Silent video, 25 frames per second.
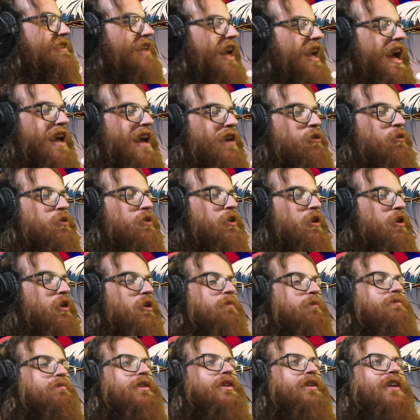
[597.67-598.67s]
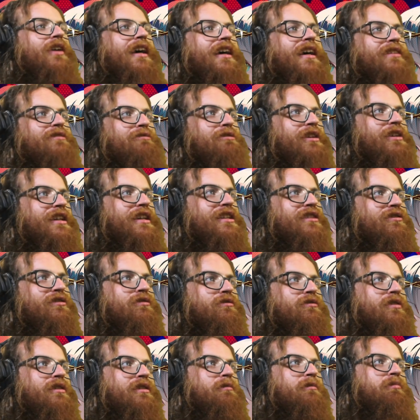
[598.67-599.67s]
I don't know, bro. I don't want to get
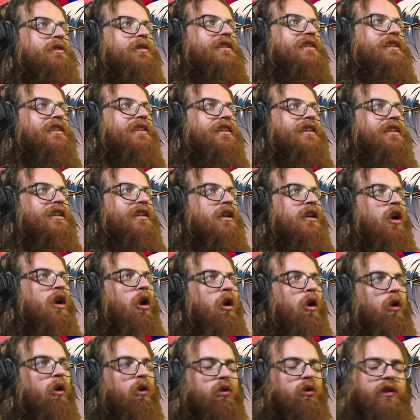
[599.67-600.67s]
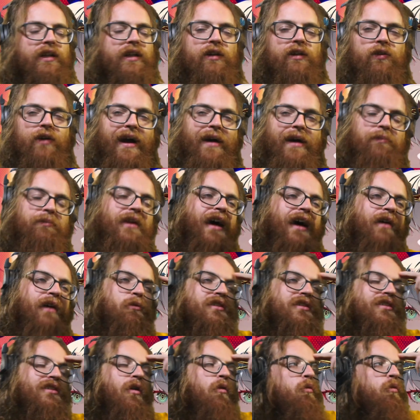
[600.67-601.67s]
too explicit here. Holy crap, that
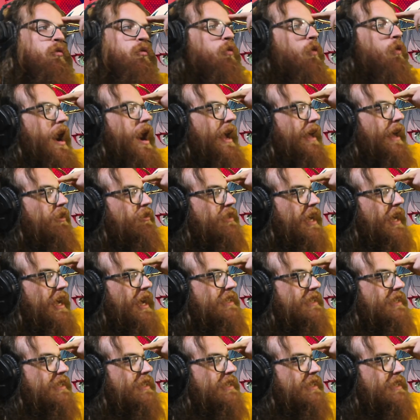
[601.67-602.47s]
was a wild ass